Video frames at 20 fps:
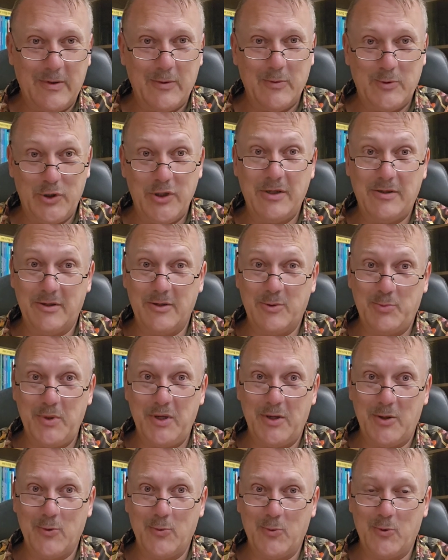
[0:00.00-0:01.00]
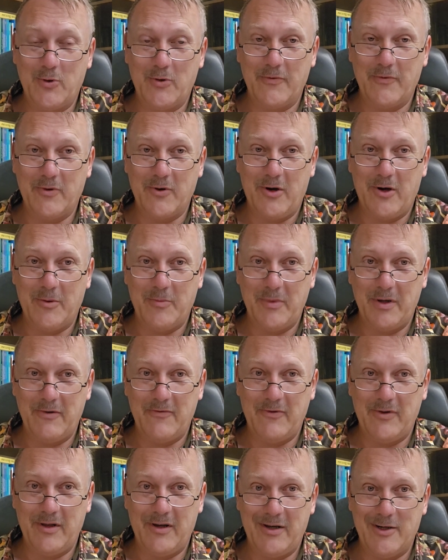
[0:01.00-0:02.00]
Jesus being the Word of God made
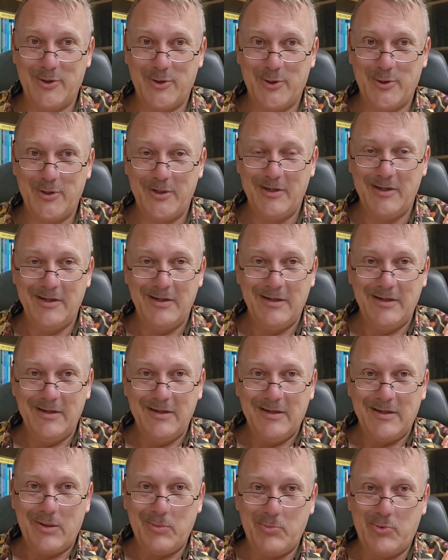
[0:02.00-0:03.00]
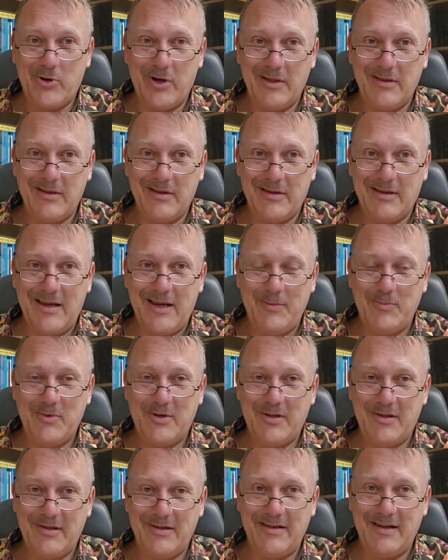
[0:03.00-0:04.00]
flesh, the bread that came
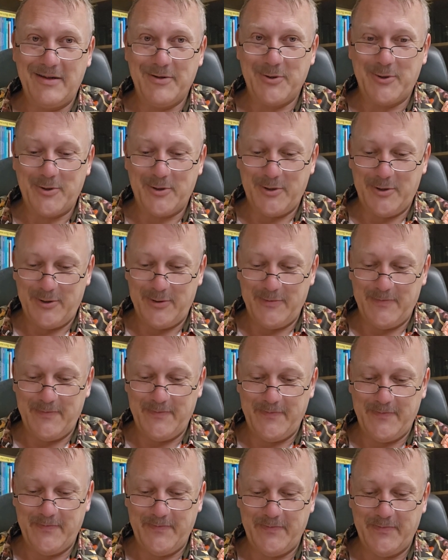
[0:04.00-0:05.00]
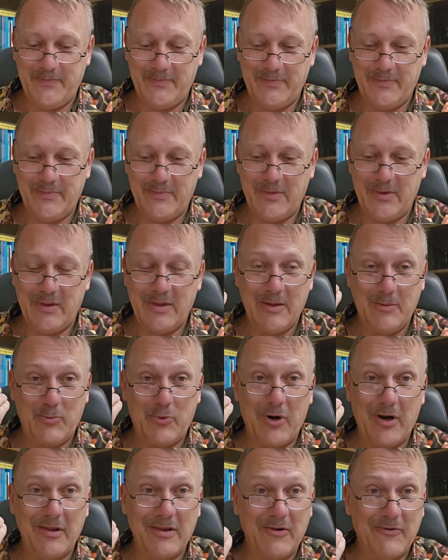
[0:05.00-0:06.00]
to the desert, the
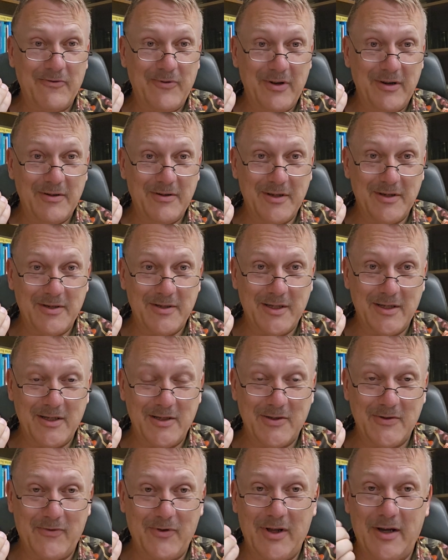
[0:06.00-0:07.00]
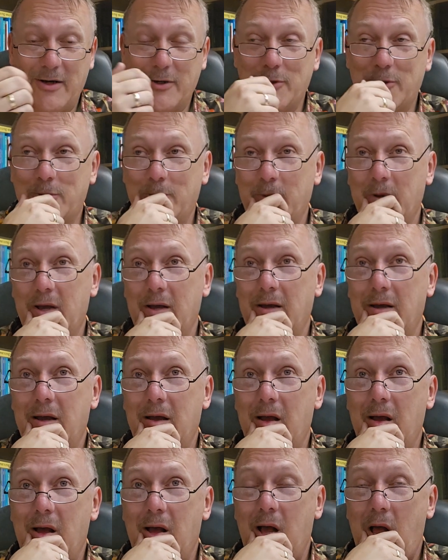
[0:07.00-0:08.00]
bread that feeds us in His flesh
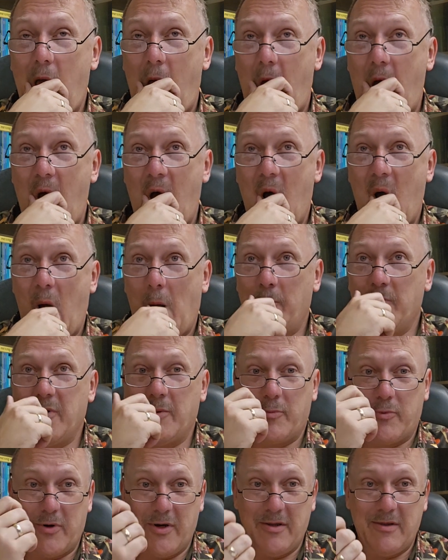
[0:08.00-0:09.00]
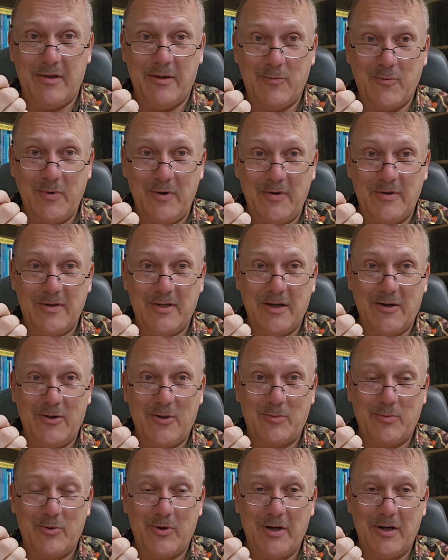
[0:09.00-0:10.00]
um, the bread that we
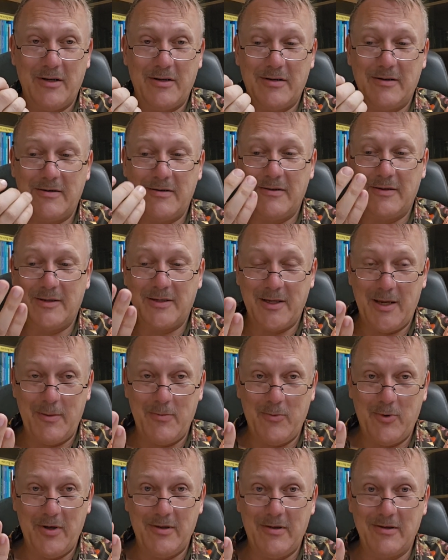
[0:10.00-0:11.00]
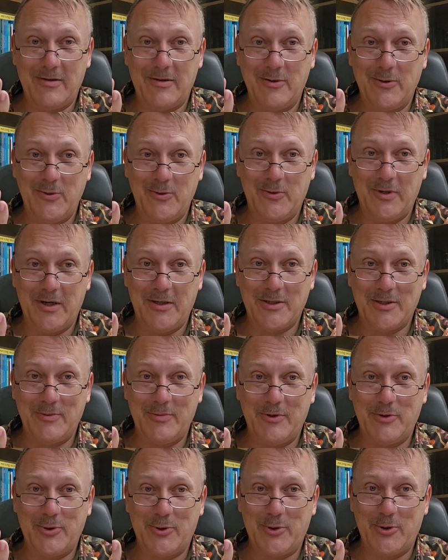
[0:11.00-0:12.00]
celebrate in the same way that the New
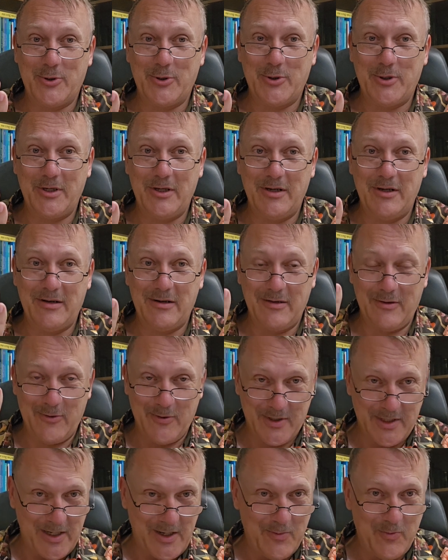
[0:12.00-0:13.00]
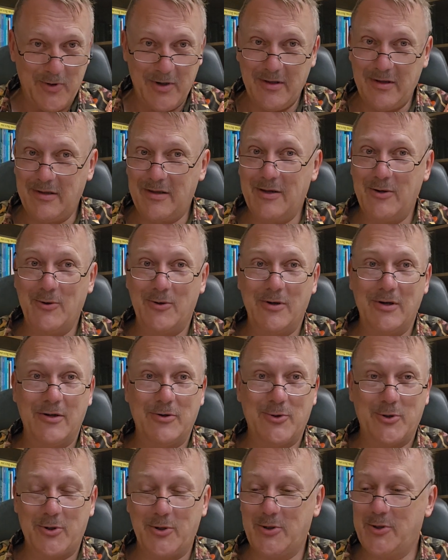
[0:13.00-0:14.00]
Testament church did, in the same way that the early
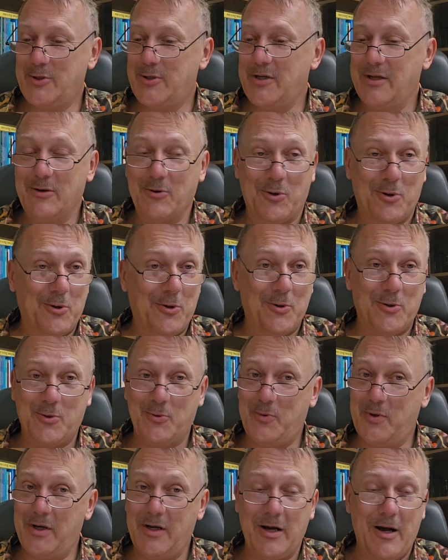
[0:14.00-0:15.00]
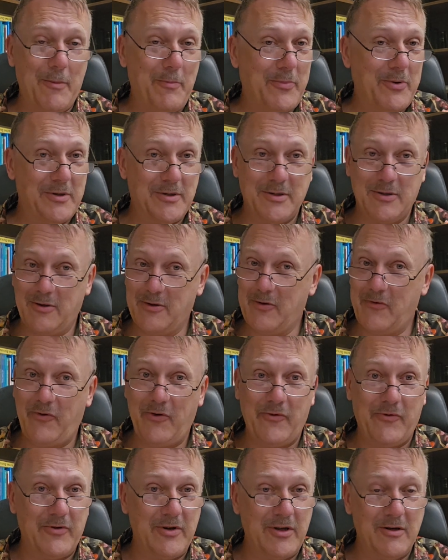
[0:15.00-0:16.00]
church did, all the way up until the
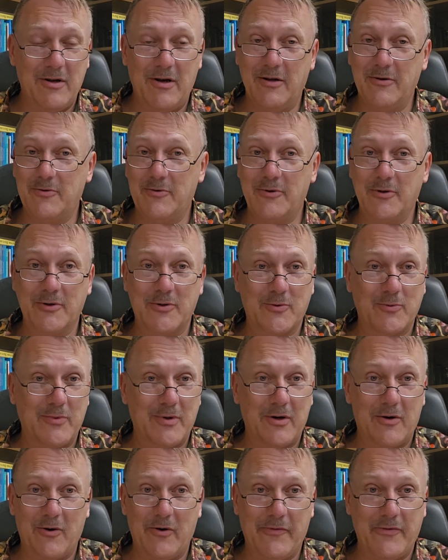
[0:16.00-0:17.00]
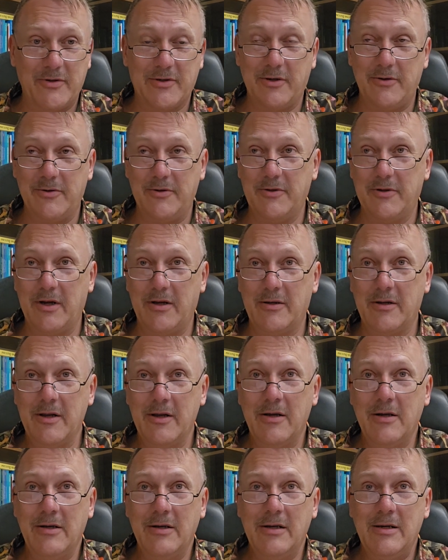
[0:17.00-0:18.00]
1500s, where all of a sudden you had
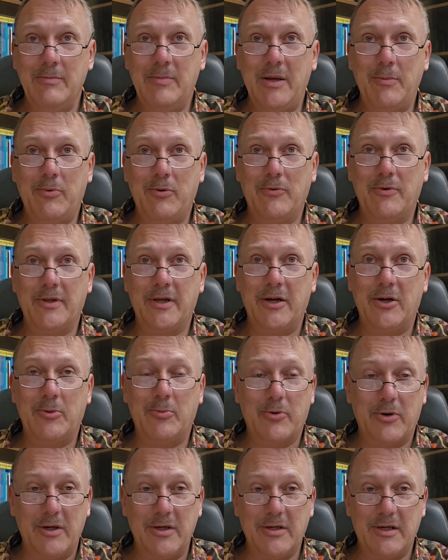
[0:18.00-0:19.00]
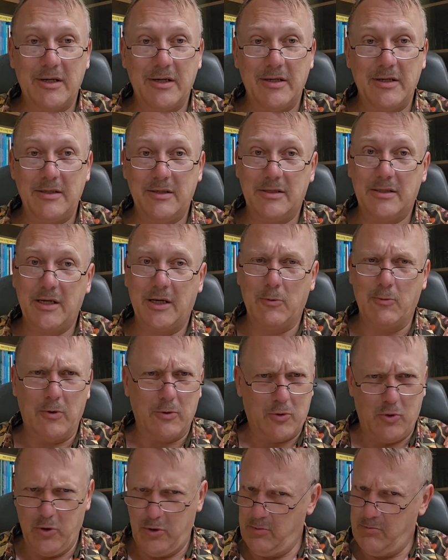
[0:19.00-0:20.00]
people with harebrained ideas saying, well,
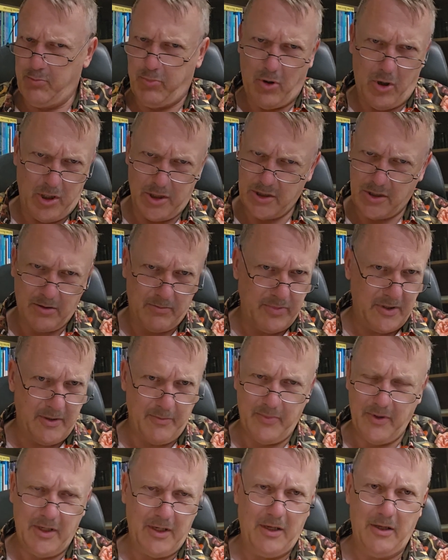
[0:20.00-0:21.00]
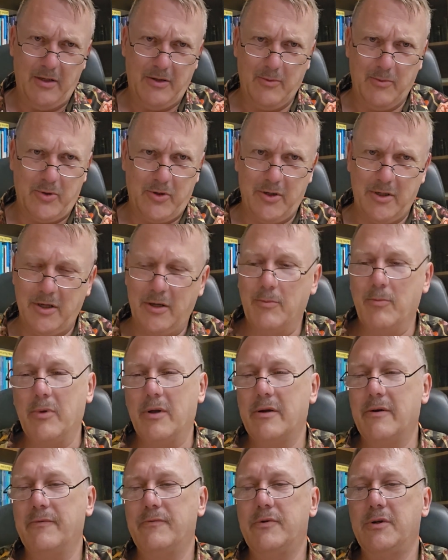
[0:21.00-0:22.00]
it couldn't possibly be the body and
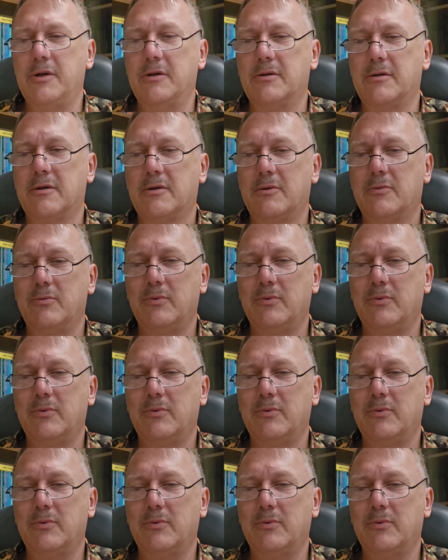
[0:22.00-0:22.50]
blood of Jesus.